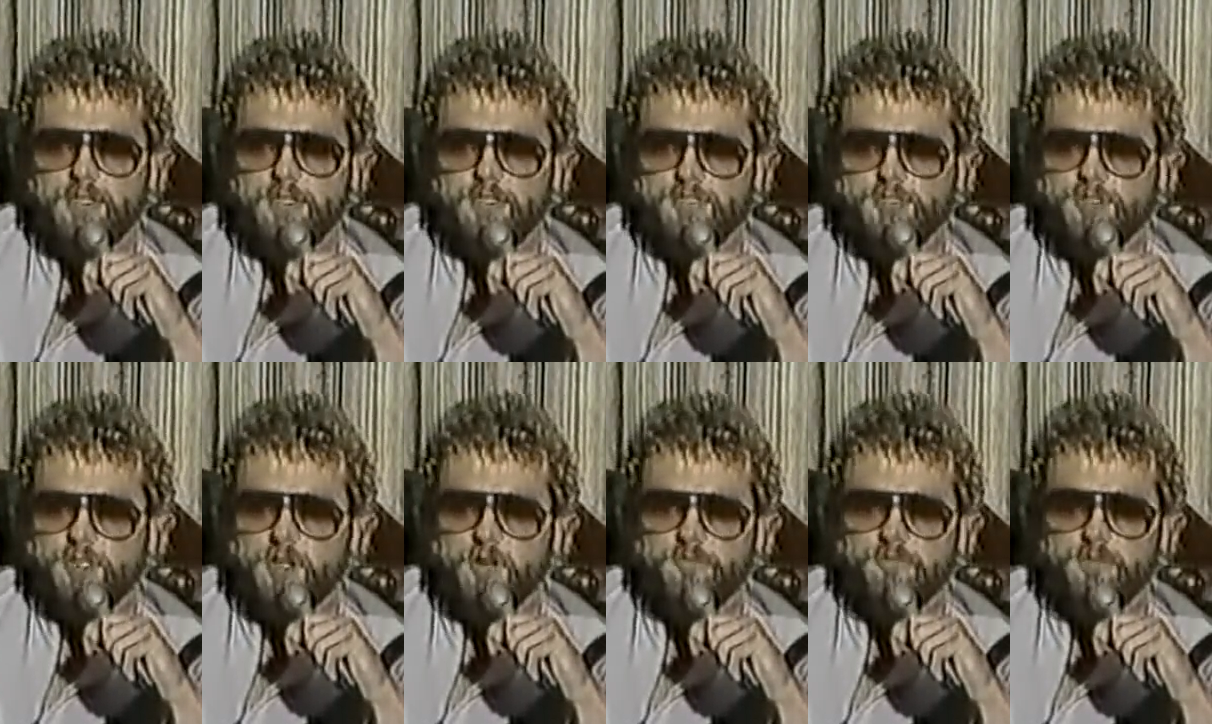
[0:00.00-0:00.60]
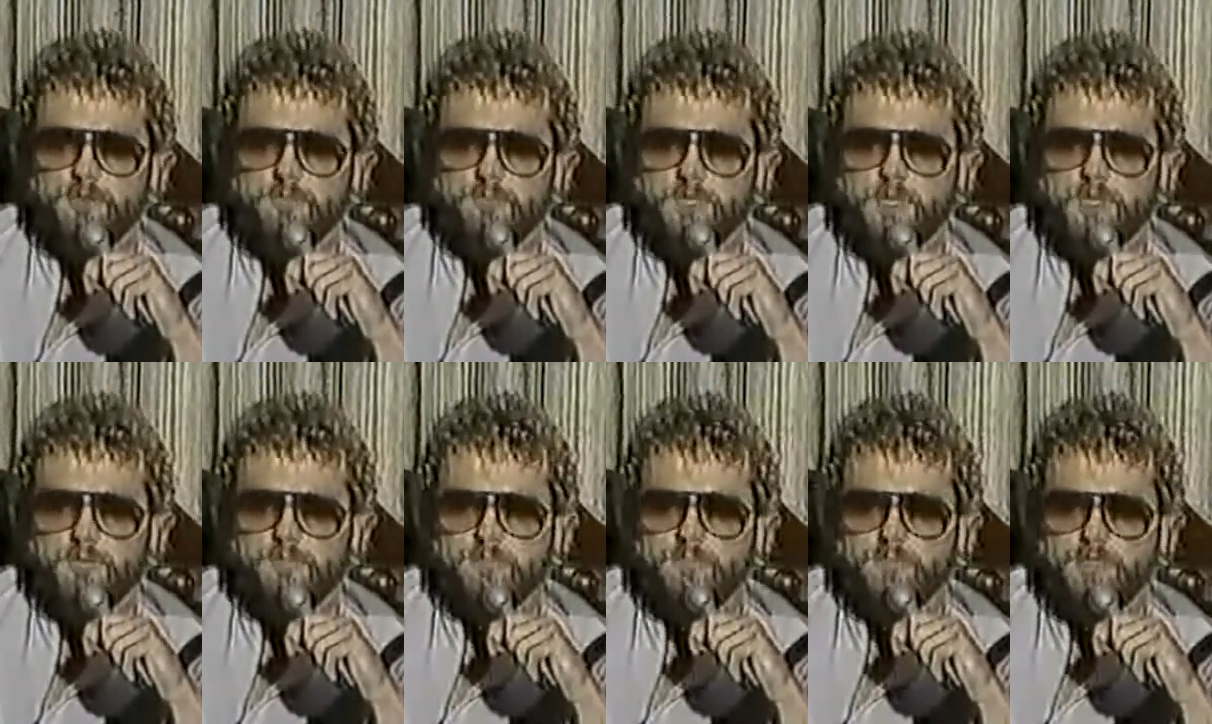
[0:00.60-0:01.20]
soften them
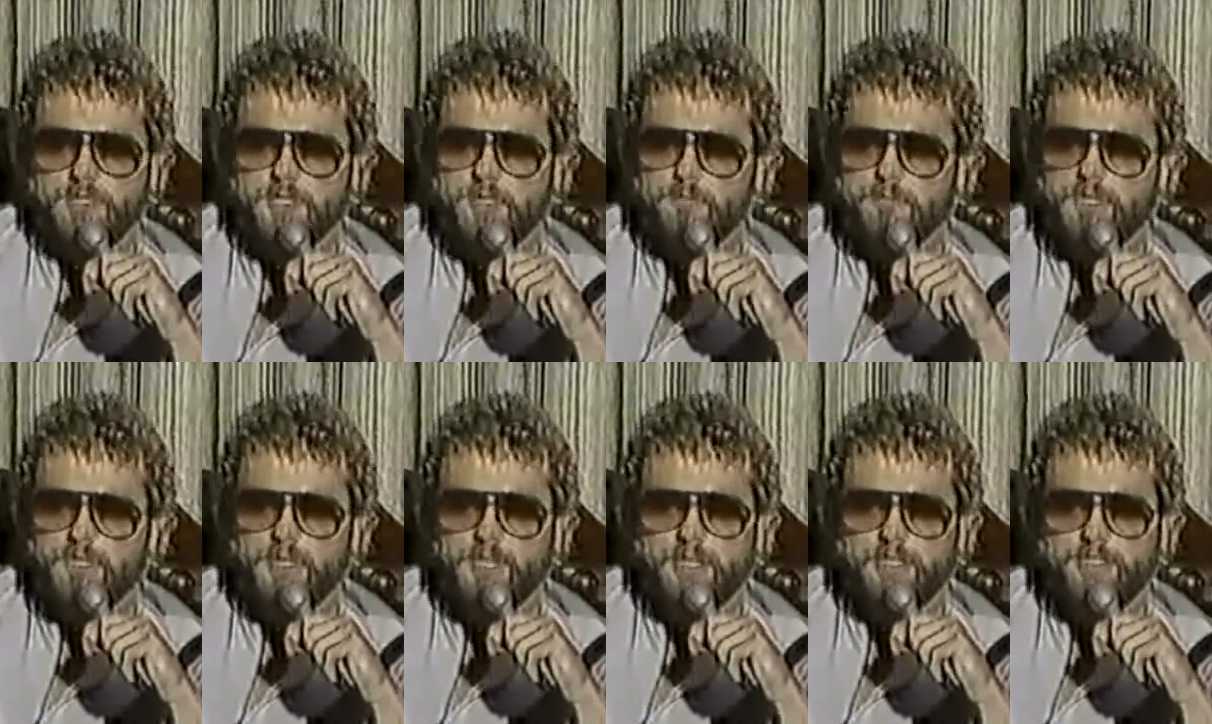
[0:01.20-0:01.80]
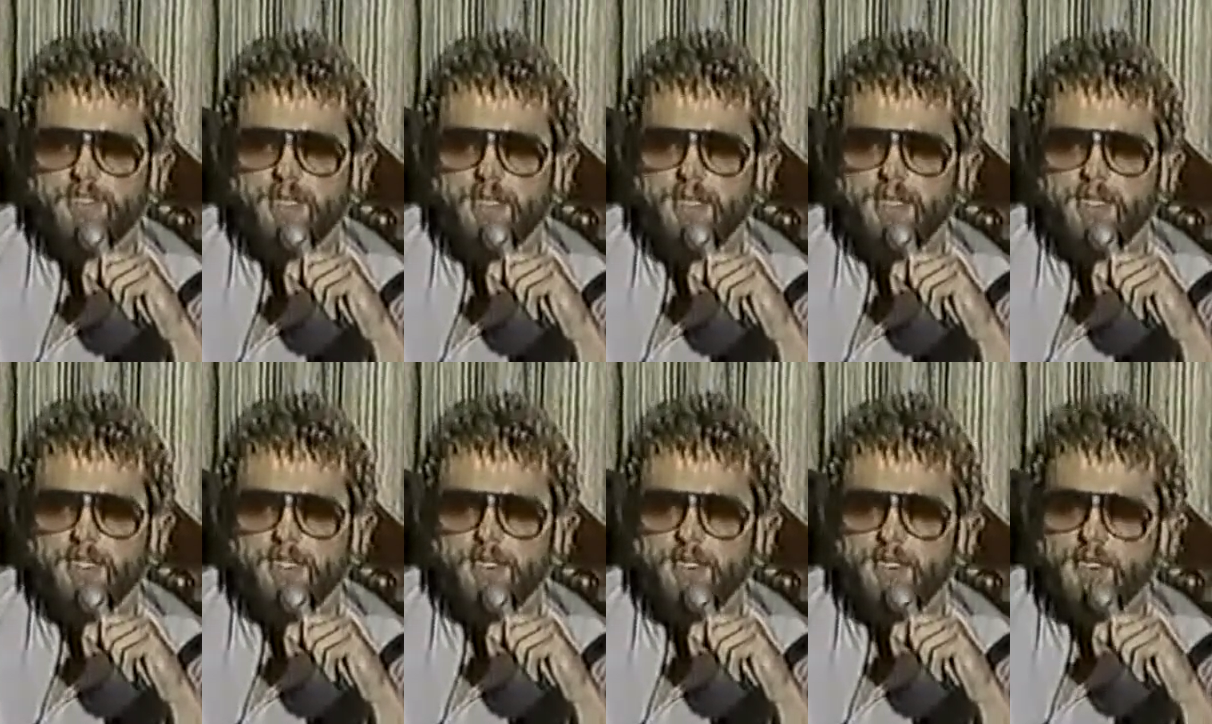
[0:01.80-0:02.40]
up, give me that
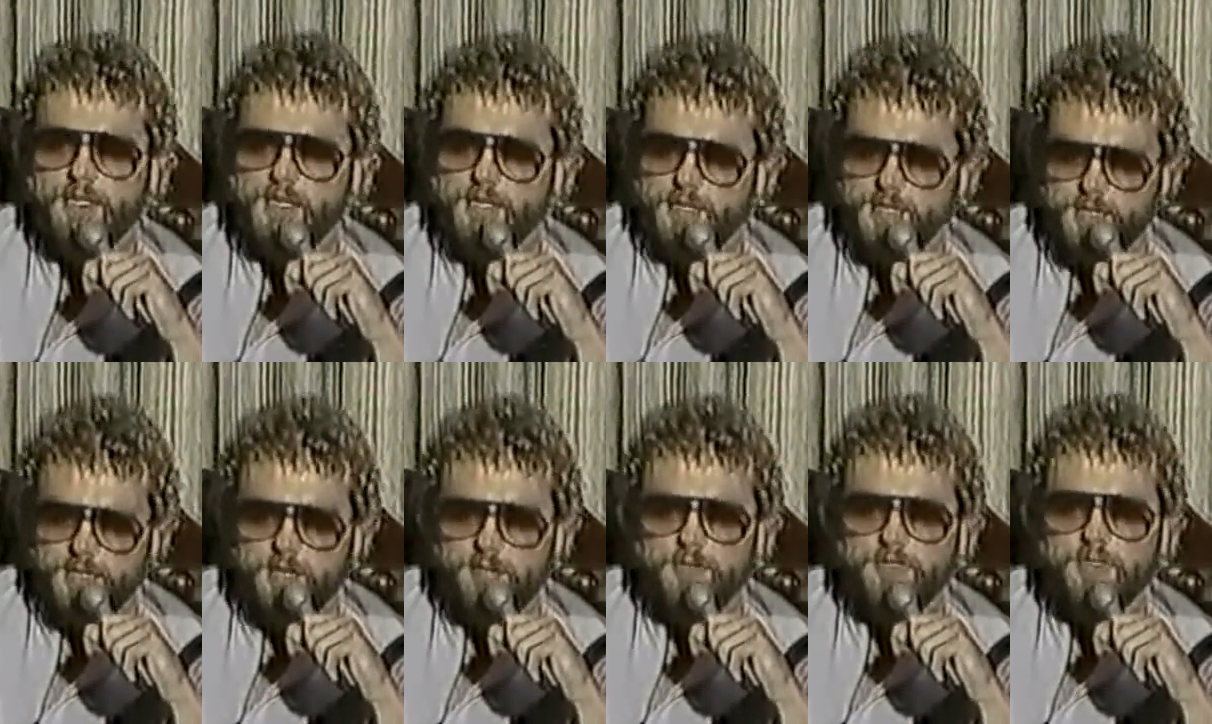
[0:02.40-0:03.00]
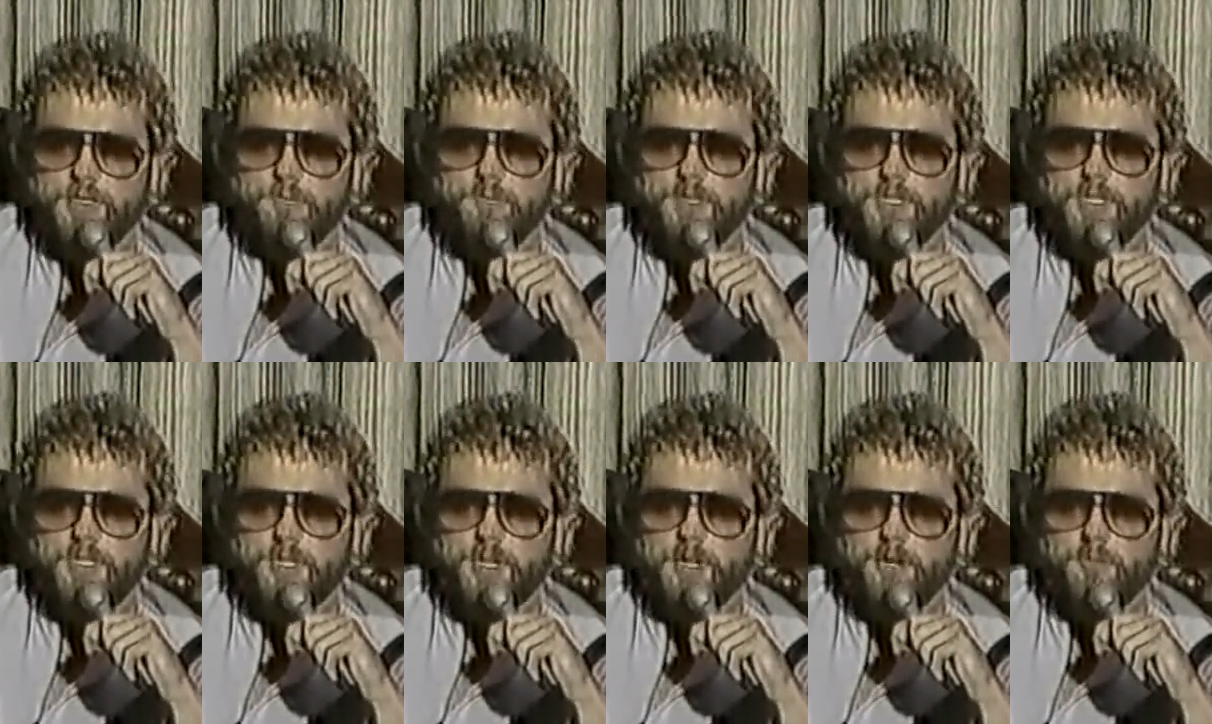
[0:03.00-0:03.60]
tag, and I'll come
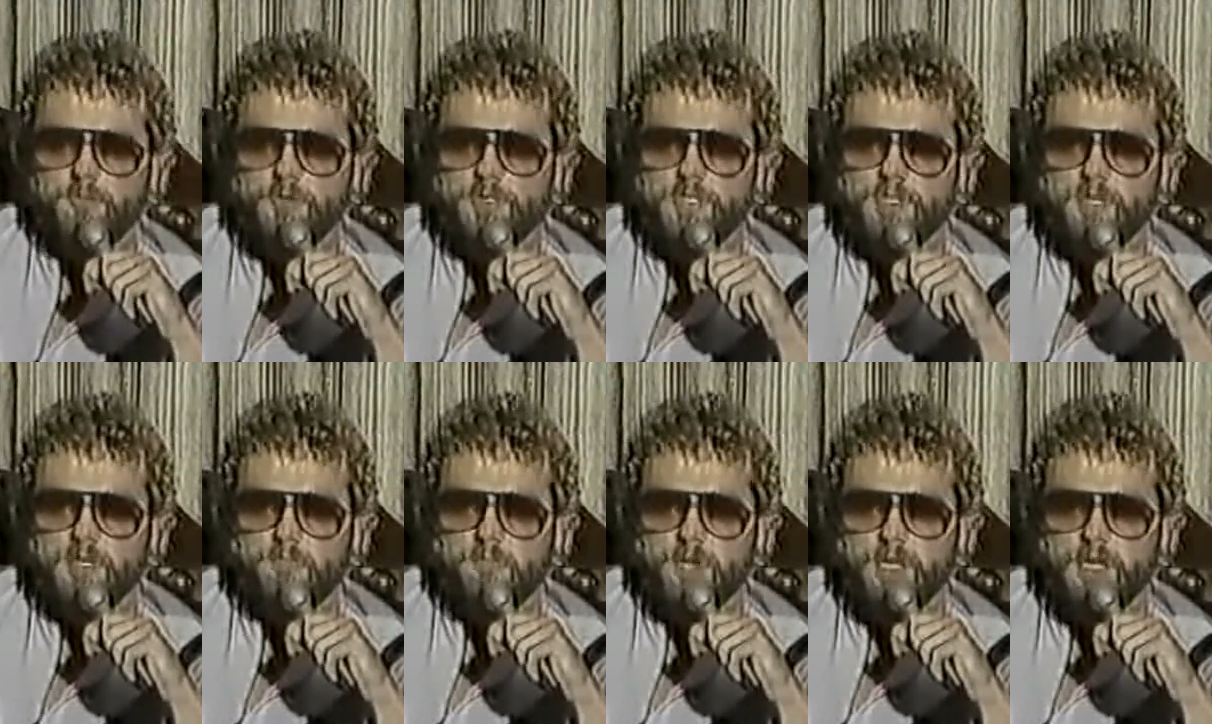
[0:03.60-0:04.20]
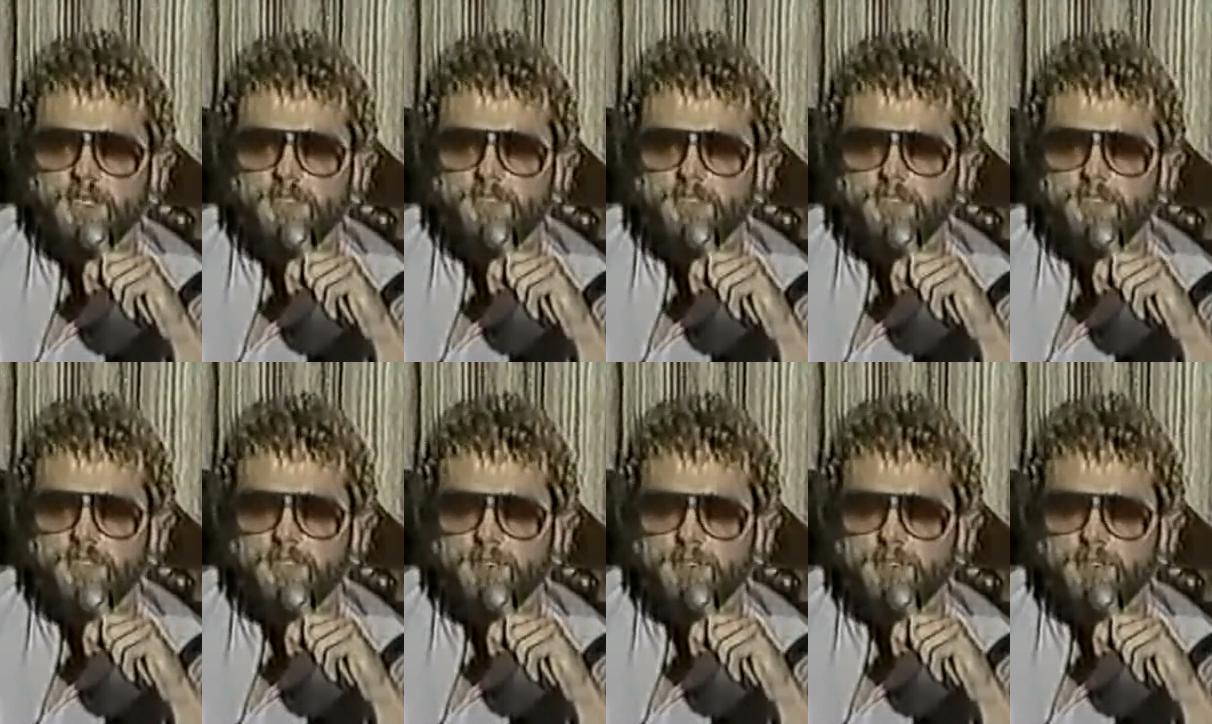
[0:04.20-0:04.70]
in and I'll win that match.